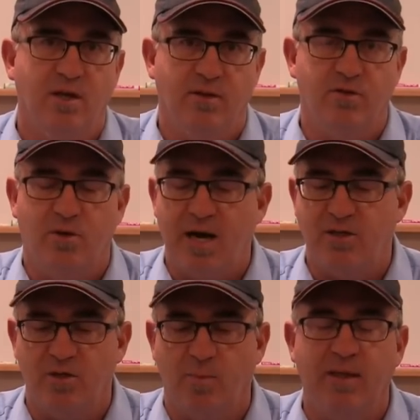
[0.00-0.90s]
Those
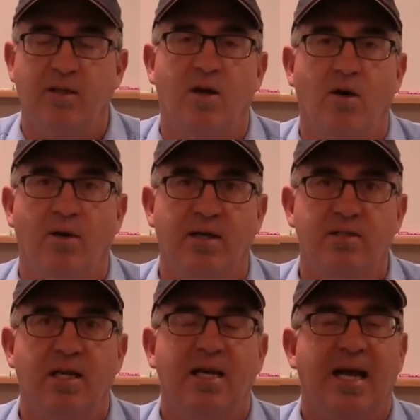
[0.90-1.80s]
scratches will be in the
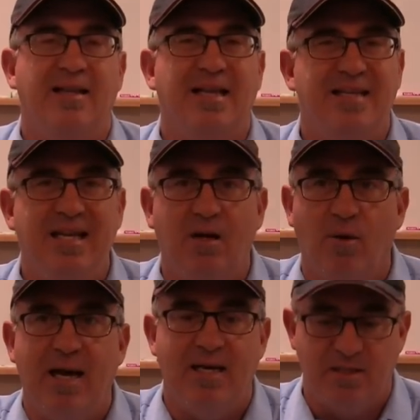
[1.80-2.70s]
coatings, and that
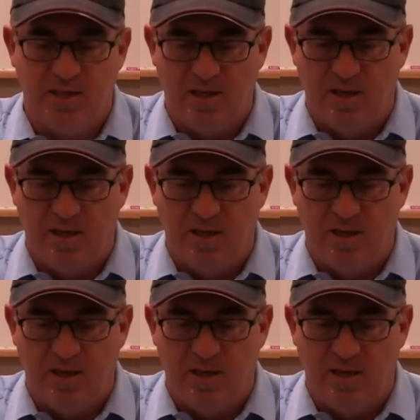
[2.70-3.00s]
degrades